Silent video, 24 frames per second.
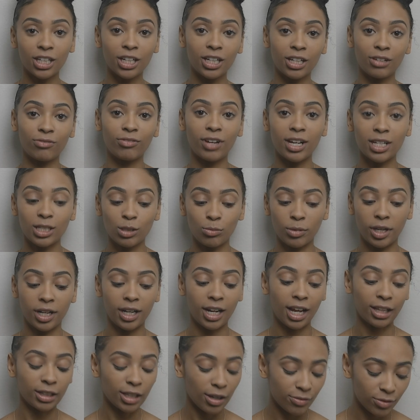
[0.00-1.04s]
a good investment. And
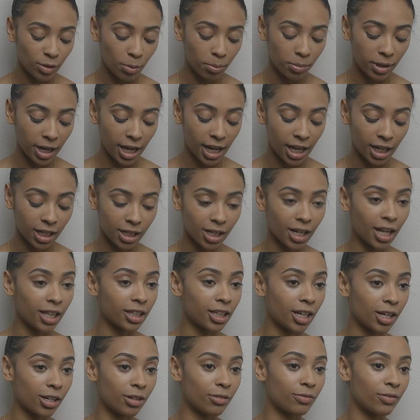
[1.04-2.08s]
I love the brand and I
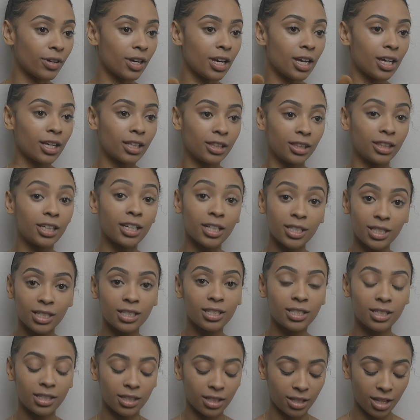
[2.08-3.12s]
love this
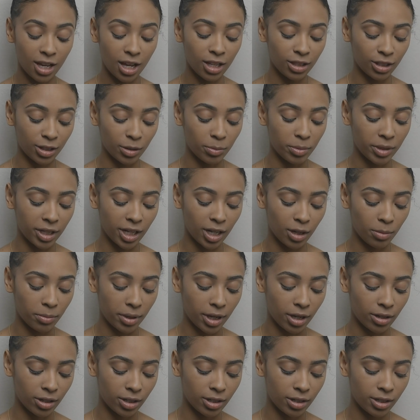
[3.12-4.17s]
color banana
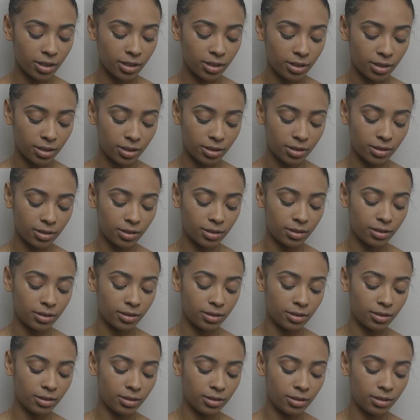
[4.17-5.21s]
powder.
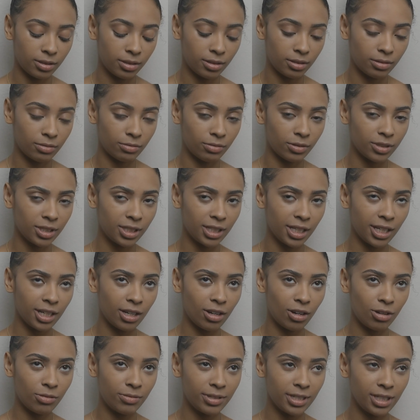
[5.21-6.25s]
Wasn't it
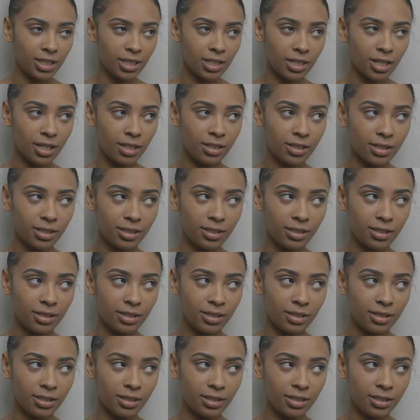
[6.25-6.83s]
always this color?